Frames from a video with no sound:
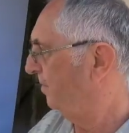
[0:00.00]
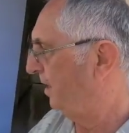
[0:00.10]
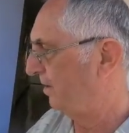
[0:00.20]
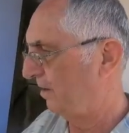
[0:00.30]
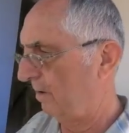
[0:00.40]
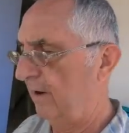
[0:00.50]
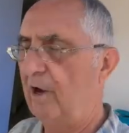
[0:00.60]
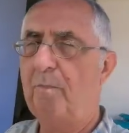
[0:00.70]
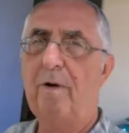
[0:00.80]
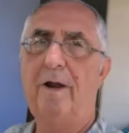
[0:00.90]
but her
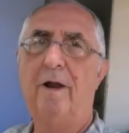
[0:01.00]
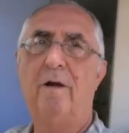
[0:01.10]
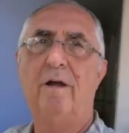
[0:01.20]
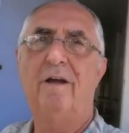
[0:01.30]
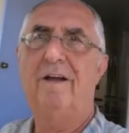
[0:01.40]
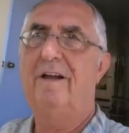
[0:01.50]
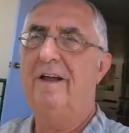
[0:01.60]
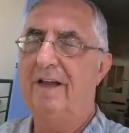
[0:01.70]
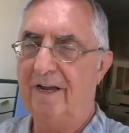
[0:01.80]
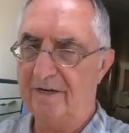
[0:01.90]
helper here
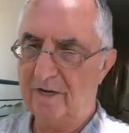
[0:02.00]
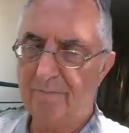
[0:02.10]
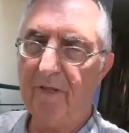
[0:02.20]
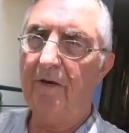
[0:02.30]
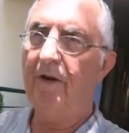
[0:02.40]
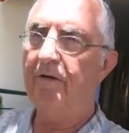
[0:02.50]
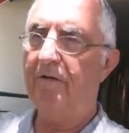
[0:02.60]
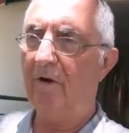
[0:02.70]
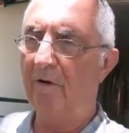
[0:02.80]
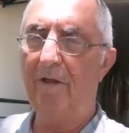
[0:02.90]
accepted the,
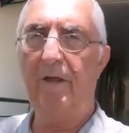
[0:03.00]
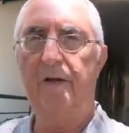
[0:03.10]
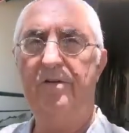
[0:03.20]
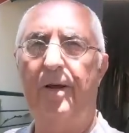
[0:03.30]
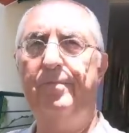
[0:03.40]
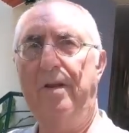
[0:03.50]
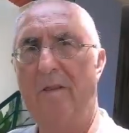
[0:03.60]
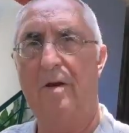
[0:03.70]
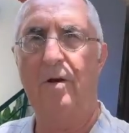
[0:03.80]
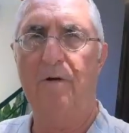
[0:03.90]
don
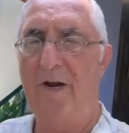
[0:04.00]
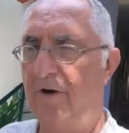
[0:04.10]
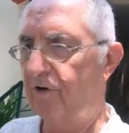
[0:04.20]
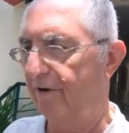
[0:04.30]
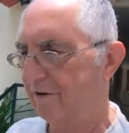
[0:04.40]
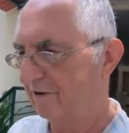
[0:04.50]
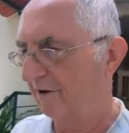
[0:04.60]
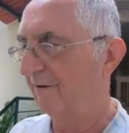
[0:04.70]
accepted the donation, so